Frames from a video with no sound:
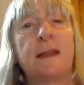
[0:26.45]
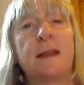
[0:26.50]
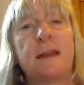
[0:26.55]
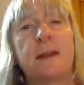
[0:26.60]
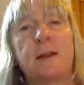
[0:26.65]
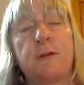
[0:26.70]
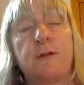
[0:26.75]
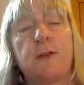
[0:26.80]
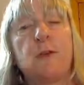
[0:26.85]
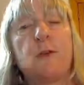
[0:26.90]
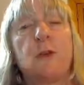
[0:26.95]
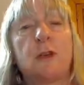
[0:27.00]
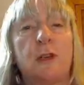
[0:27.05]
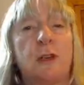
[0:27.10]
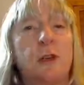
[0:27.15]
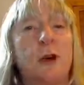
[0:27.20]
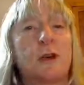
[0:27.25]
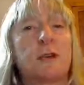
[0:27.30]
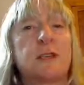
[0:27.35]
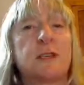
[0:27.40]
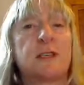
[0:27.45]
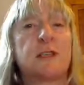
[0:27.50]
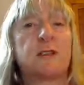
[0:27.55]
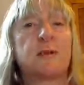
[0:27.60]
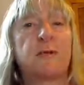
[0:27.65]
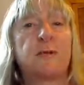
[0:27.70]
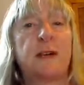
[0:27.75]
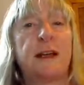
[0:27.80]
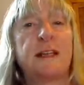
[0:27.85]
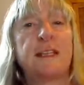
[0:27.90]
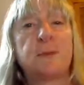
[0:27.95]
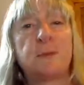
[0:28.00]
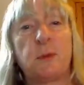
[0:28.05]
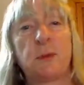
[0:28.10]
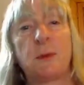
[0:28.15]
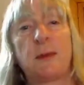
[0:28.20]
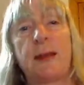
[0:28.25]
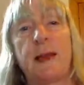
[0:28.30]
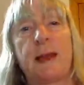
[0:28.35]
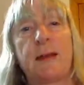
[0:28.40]
And if you're logged into
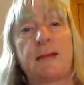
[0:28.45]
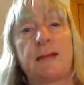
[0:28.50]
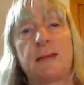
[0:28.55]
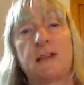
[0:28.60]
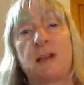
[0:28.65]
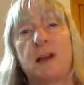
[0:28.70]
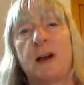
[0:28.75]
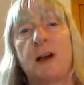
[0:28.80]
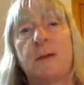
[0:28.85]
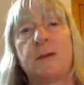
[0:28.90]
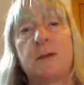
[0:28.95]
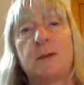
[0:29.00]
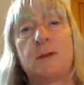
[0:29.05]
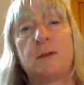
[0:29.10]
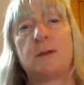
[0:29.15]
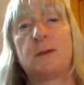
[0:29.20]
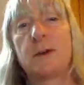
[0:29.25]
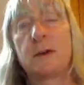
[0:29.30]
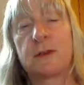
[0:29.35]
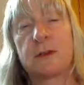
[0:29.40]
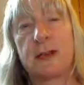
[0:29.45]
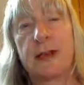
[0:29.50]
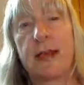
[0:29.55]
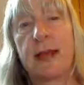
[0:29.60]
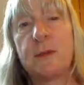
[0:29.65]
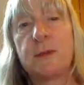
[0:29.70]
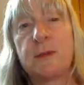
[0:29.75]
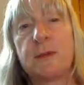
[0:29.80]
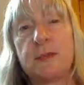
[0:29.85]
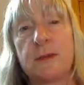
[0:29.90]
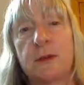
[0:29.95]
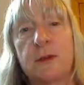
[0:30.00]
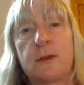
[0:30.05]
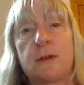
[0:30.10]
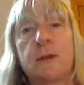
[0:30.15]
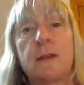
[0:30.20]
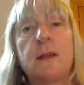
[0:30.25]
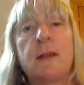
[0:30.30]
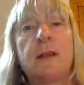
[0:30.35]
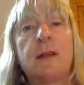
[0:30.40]
Facebook at the time that you go to Amazon,